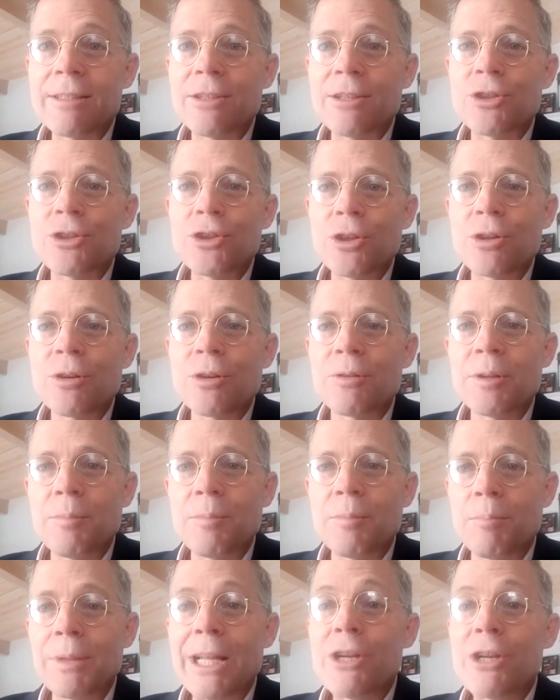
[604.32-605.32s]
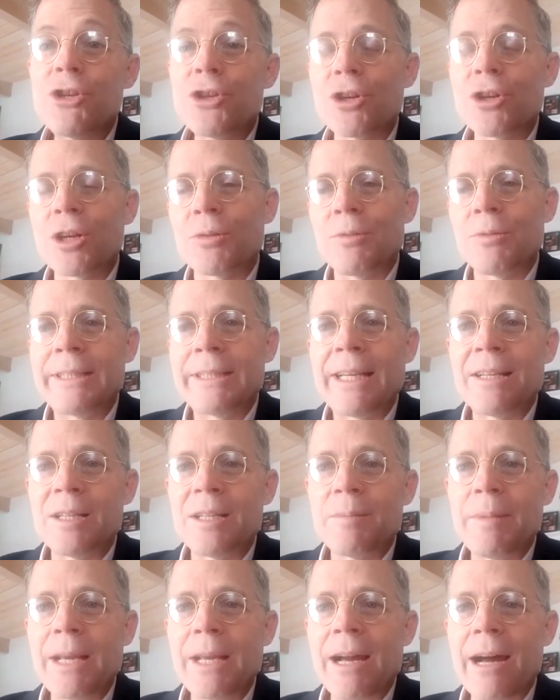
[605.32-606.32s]
The sugar, the blood sugar will tend
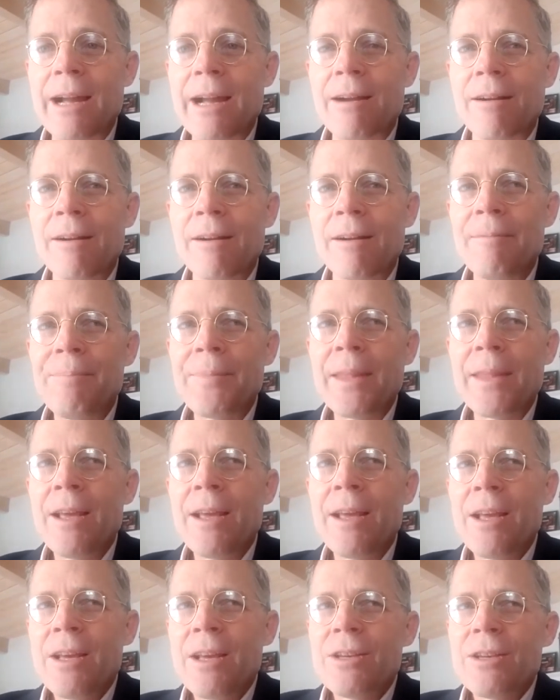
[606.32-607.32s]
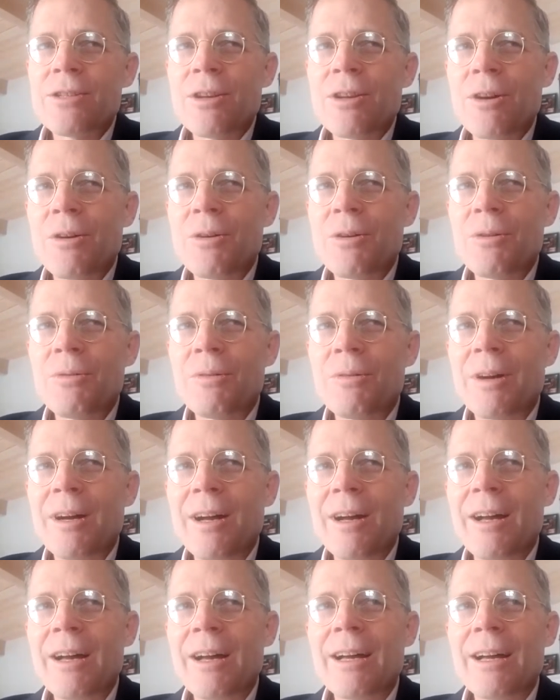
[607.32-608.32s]
to be higher. So,
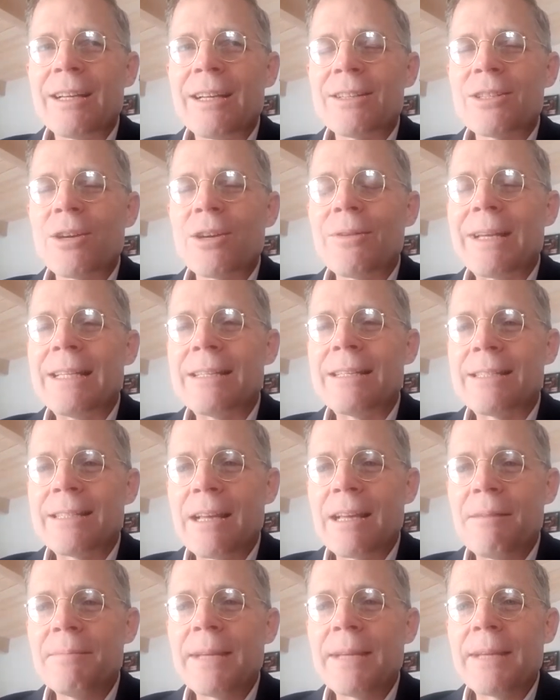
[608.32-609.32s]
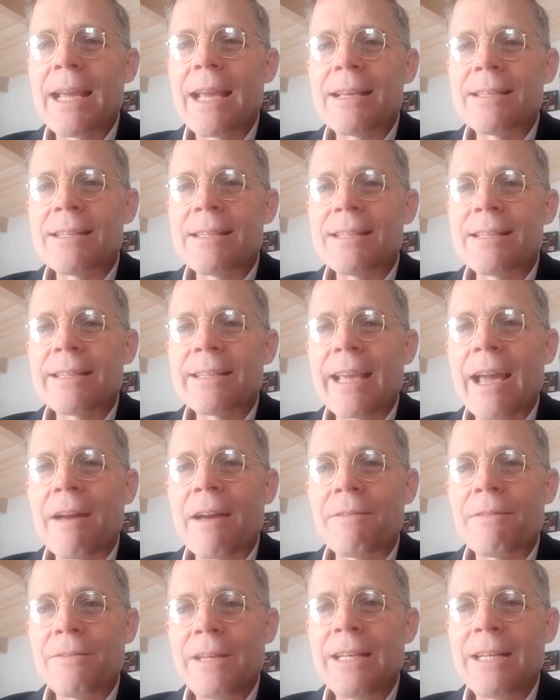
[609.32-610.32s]
uh, so in some cases,
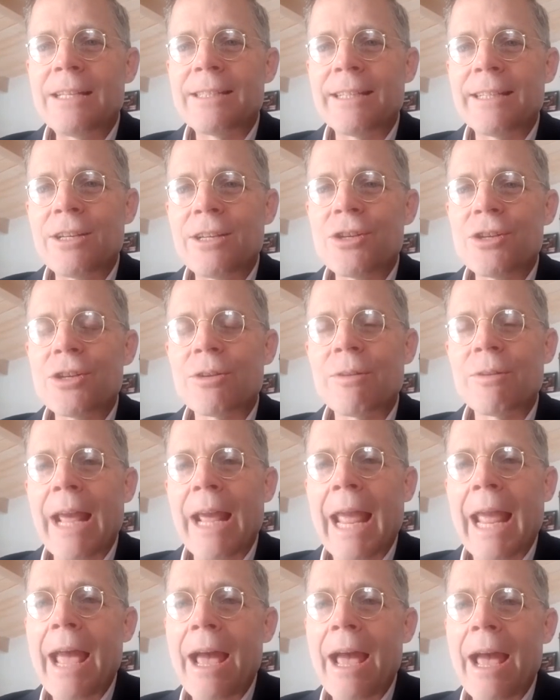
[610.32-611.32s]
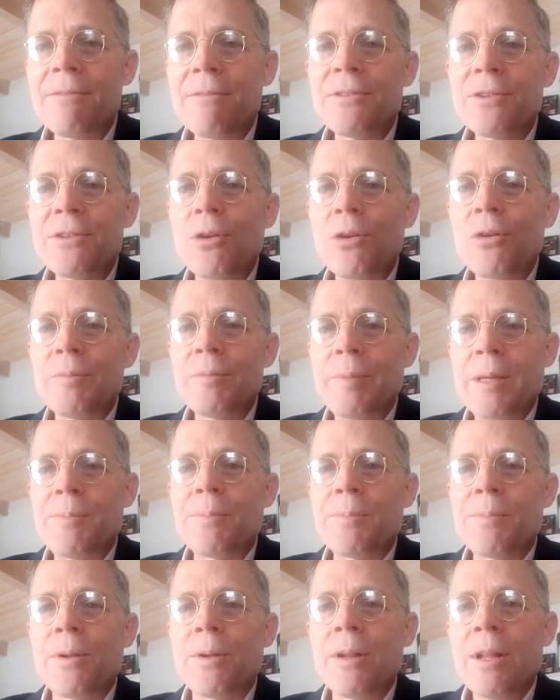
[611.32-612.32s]
caffeine is an issue. And I have told
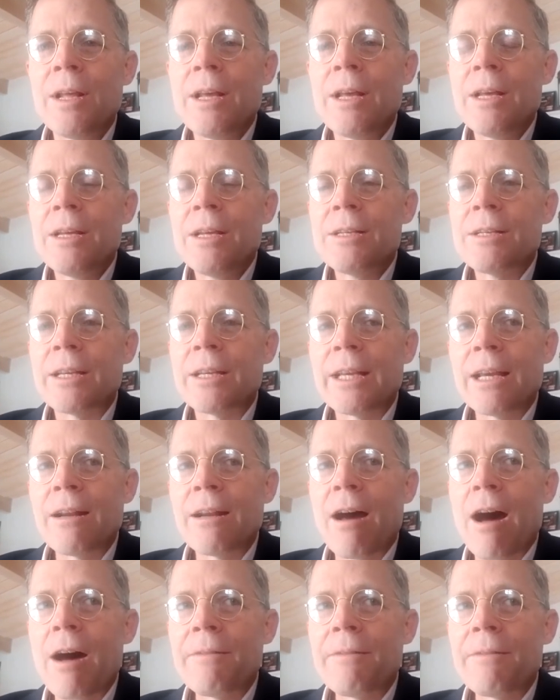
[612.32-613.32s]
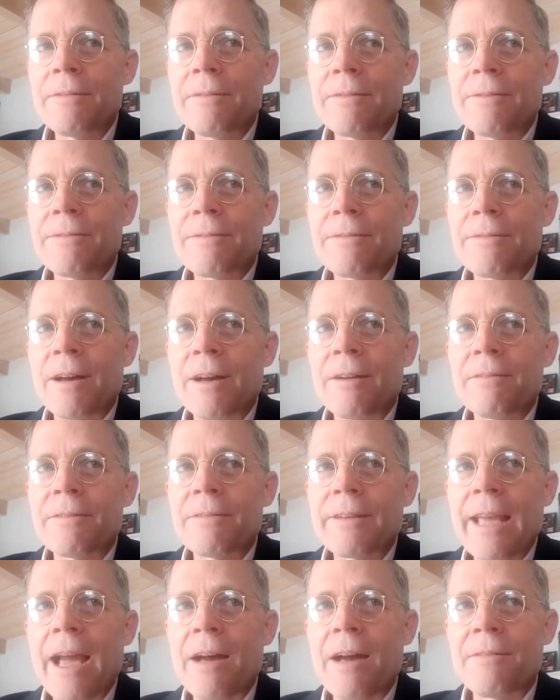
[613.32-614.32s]
people to get off of, of
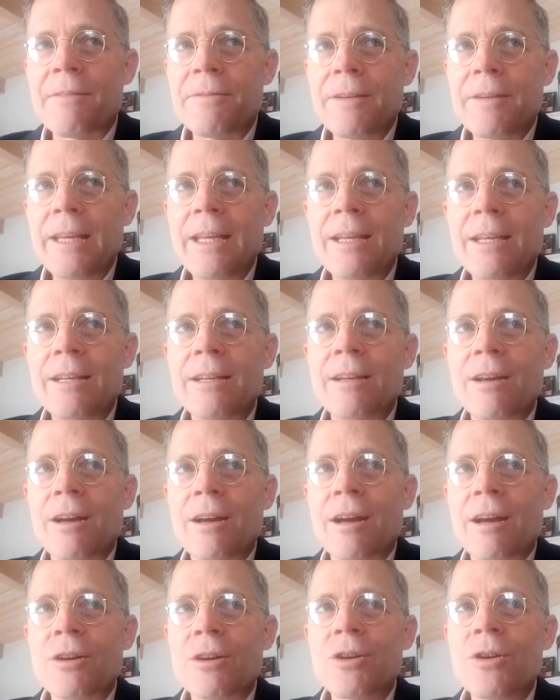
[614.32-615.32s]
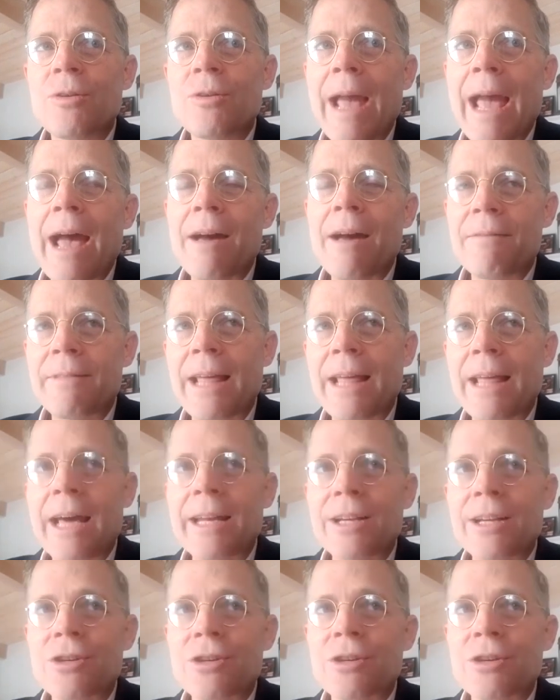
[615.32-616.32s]
caffeine uh, who have that
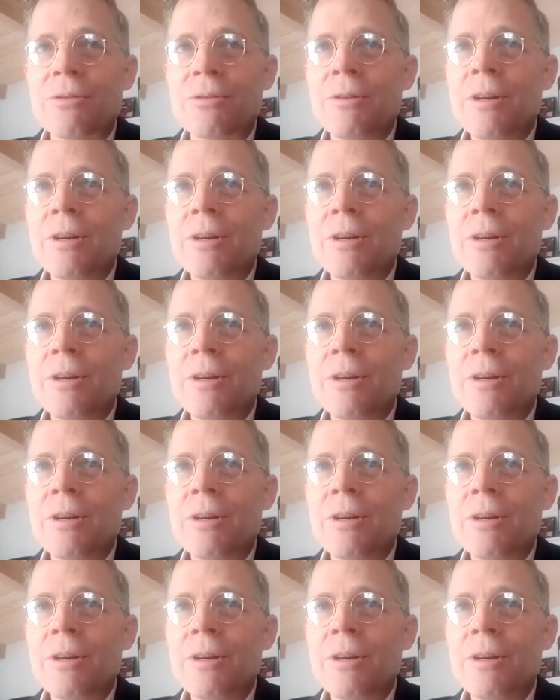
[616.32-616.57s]
issue.